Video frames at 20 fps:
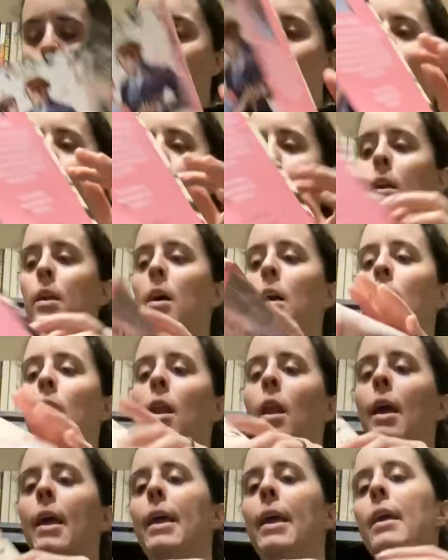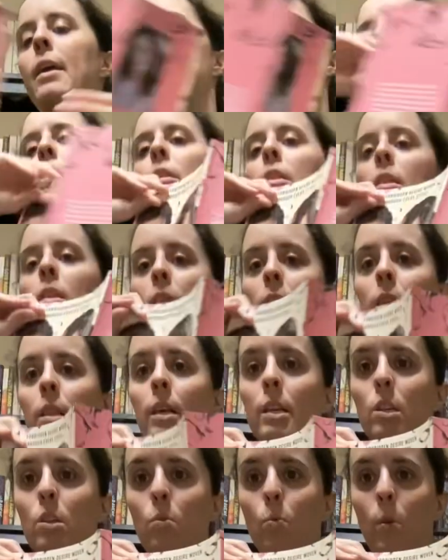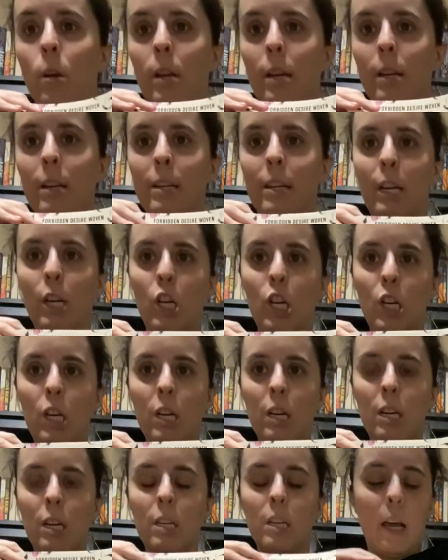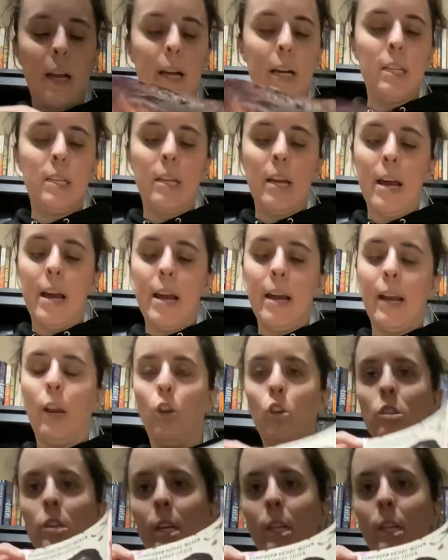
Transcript: one. I like this one. Because, like I said, it looks